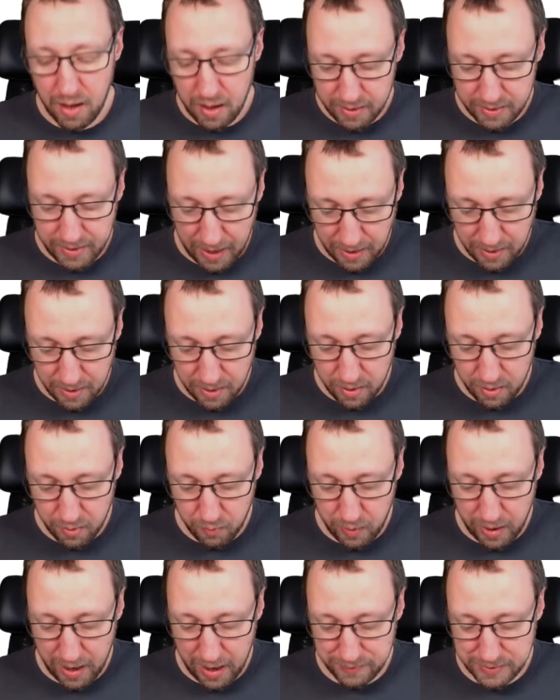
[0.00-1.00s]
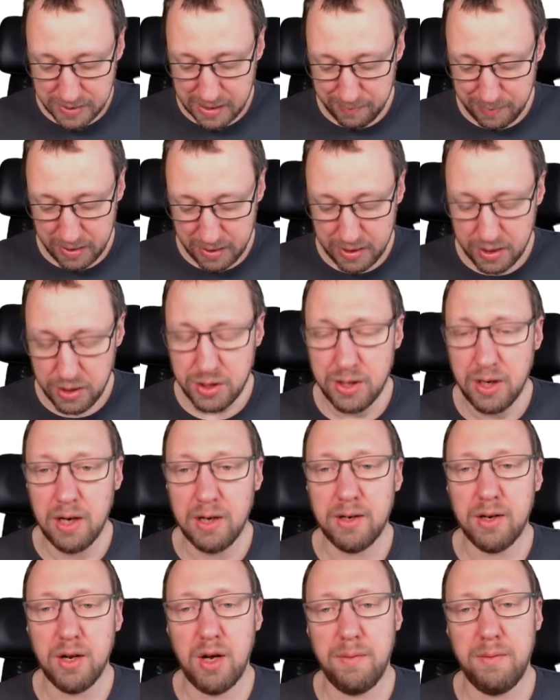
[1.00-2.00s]
Then we have some additional
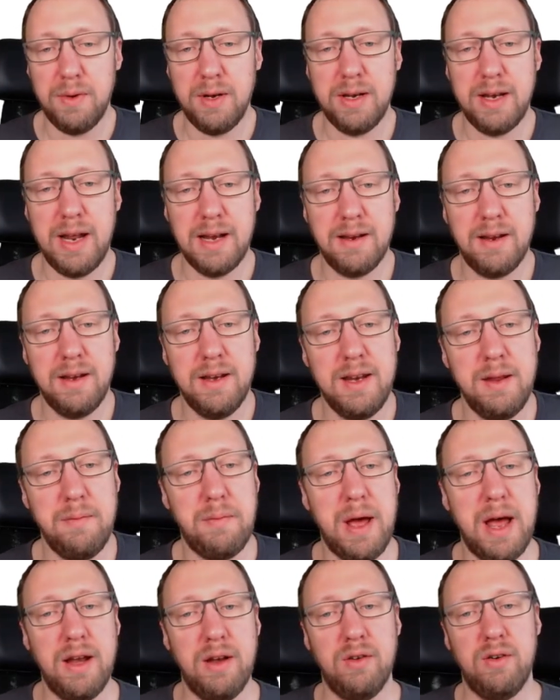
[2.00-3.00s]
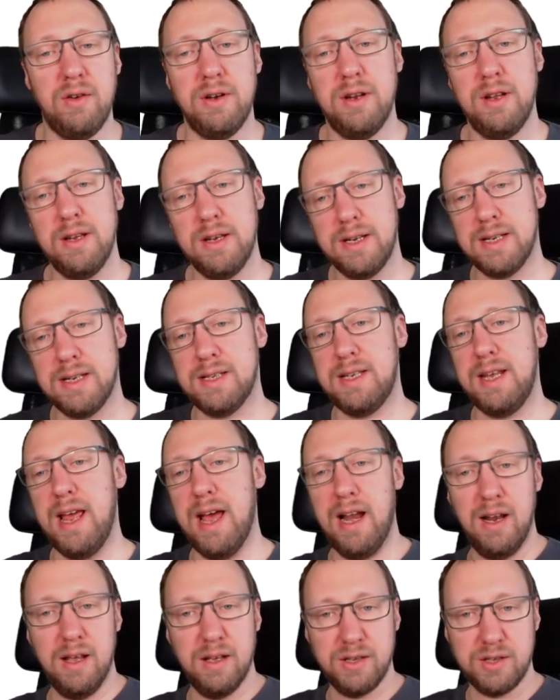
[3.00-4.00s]
terms that depend on
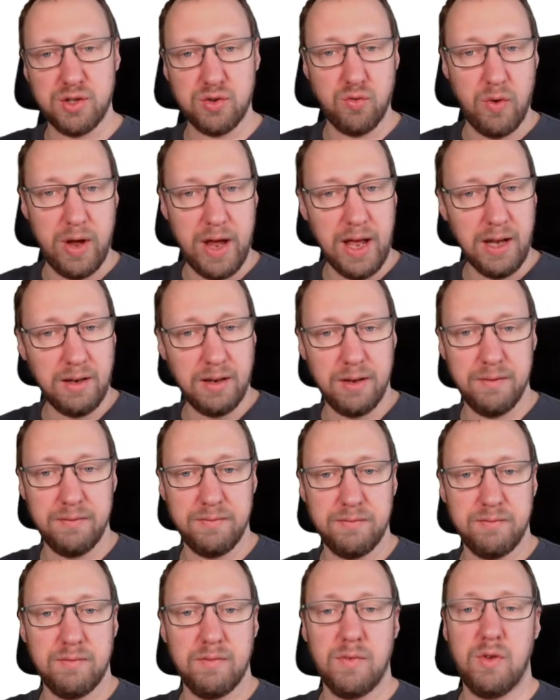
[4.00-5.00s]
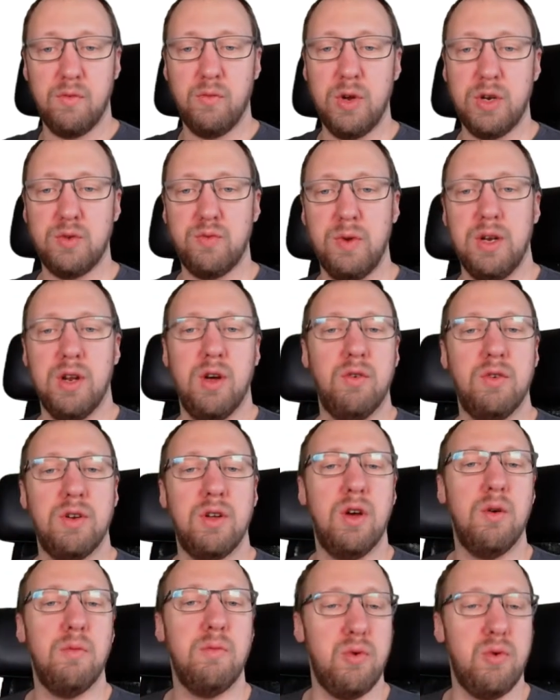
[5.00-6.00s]
Cl squared, which we don't
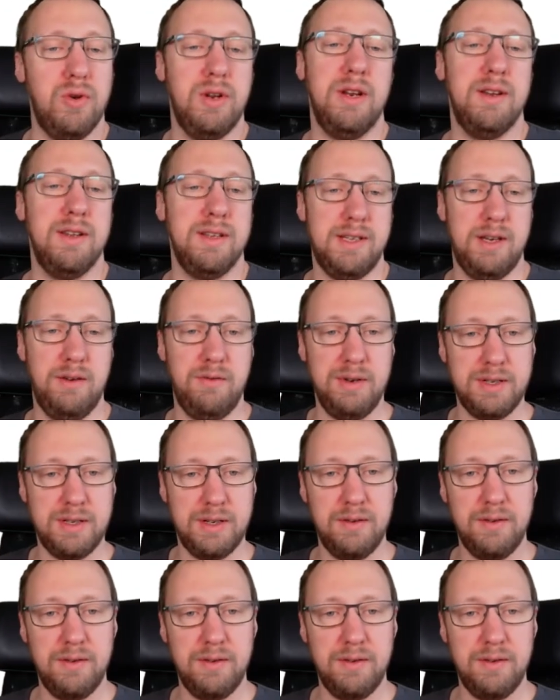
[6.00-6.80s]
put in the series.